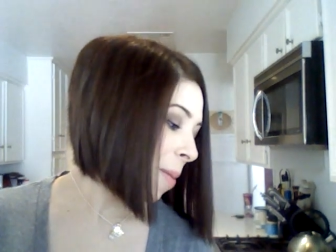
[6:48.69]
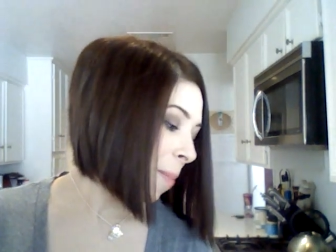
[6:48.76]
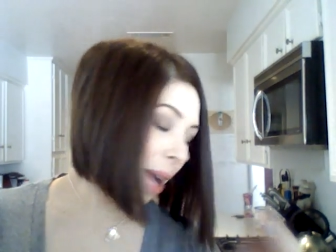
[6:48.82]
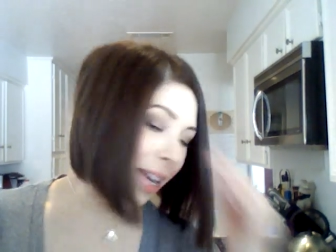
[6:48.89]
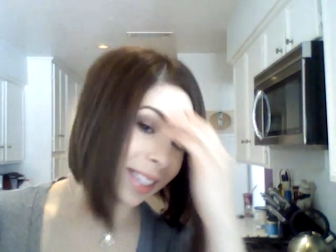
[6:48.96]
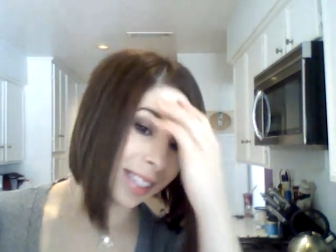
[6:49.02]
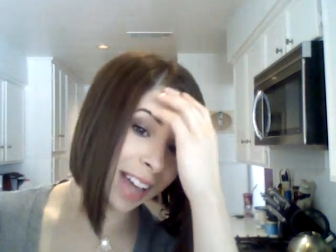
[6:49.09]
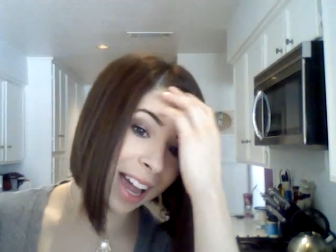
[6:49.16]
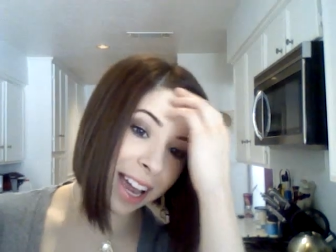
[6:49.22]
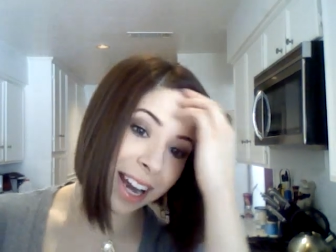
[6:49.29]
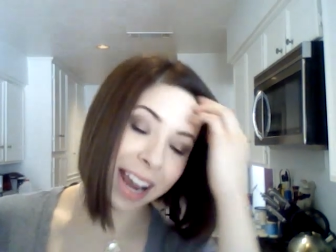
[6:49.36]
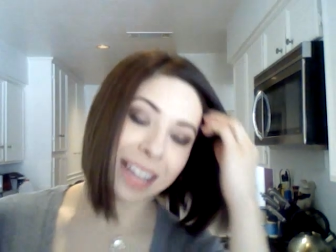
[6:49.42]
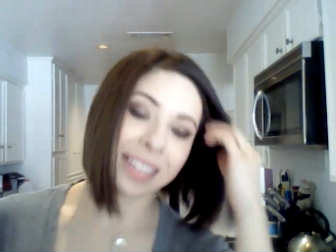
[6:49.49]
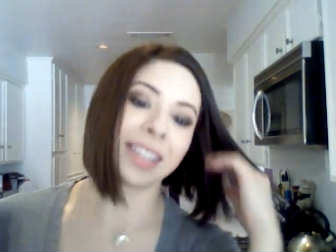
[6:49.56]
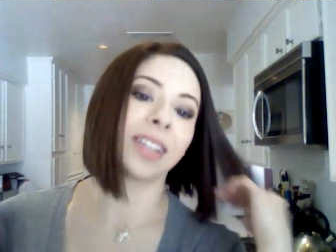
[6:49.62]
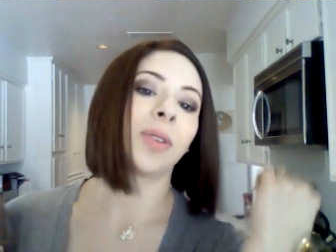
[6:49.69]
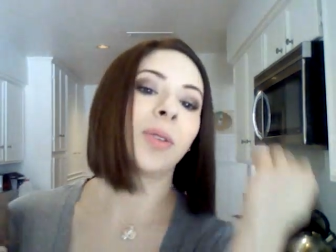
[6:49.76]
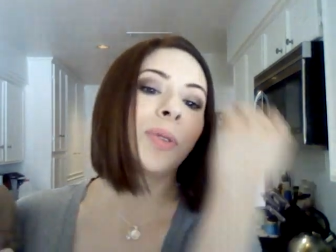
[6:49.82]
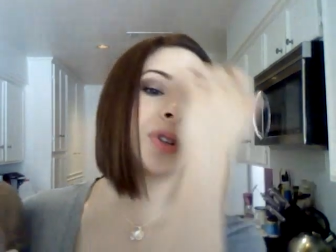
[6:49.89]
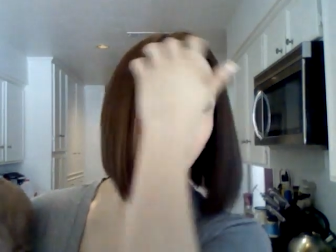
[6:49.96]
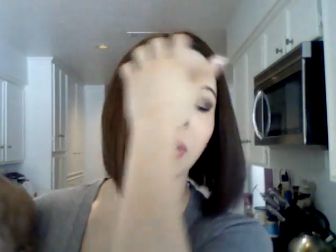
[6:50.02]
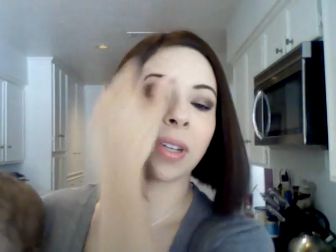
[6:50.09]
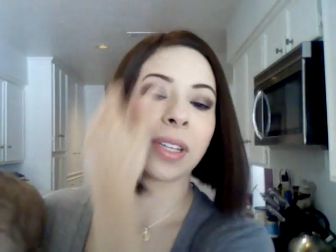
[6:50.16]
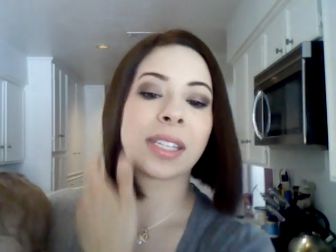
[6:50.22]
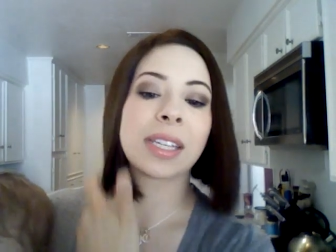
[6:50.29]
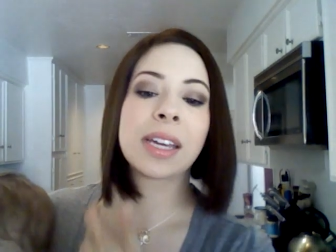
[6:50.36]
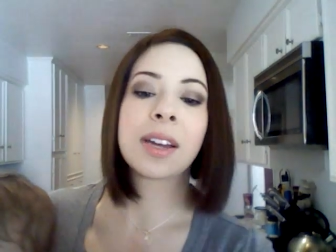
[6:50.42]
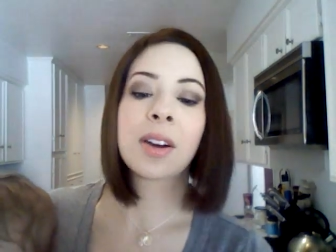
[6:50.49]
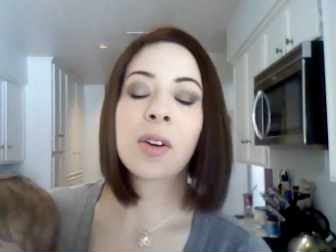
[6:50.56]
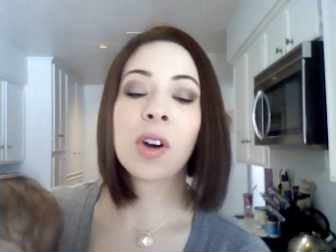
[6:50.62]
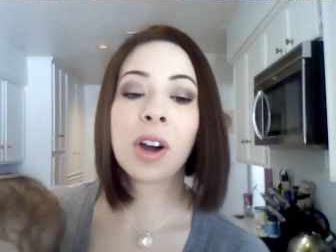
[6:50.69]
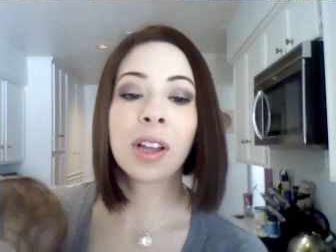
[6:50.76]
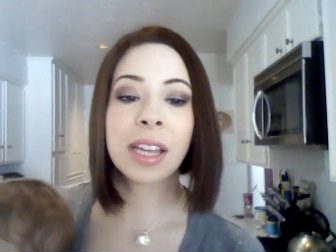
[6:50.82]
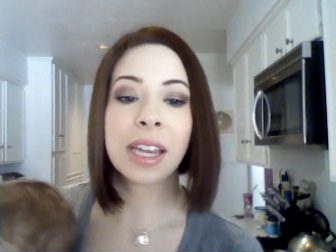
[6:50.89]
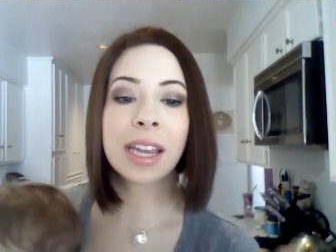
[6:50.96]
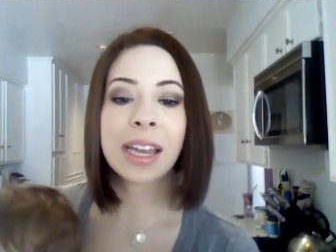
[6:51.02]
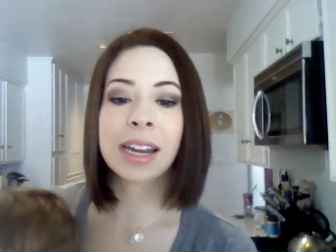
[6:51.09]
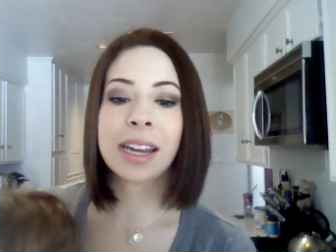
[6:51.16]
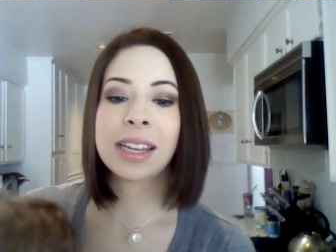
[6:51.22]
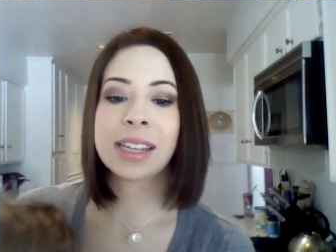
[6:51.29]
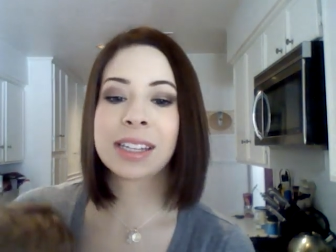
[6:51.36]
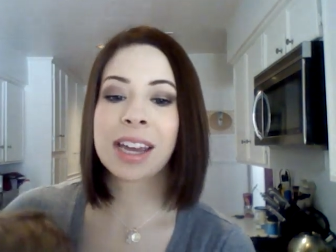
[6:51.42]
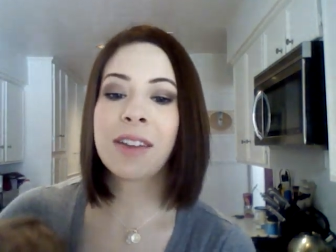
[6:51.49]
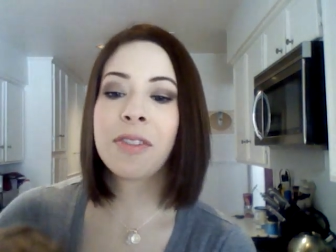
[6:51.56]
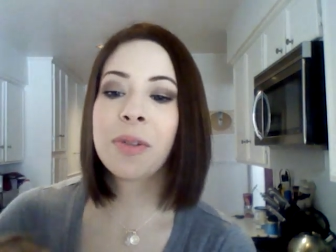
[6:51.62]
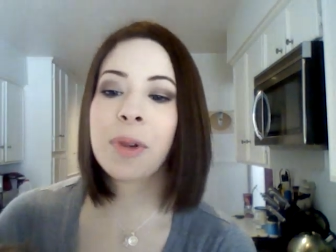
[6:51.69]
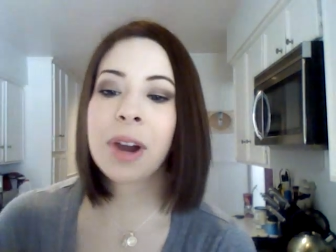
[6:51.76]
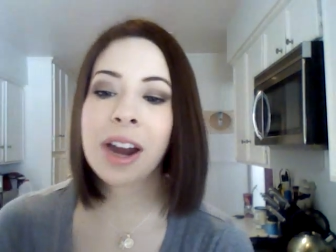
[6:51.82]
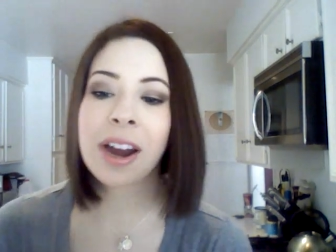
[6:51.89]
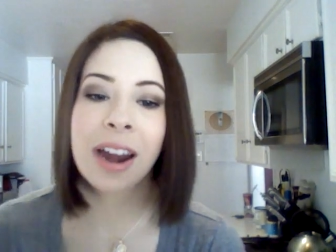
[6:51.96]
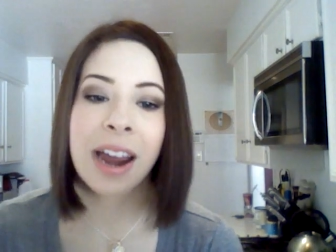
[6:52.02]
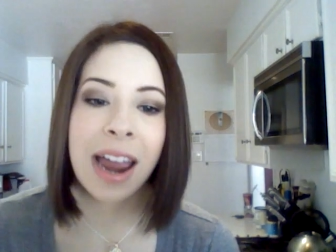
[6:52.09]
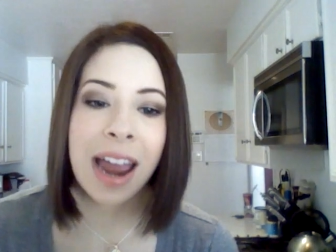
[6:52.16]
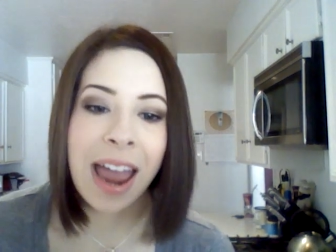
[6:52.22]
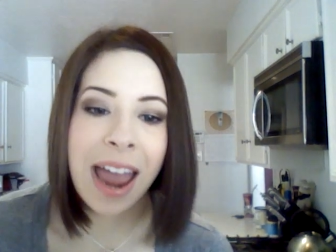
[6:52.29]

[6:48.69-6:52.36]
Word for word: My son, as I told you, is crying and he's everywhere,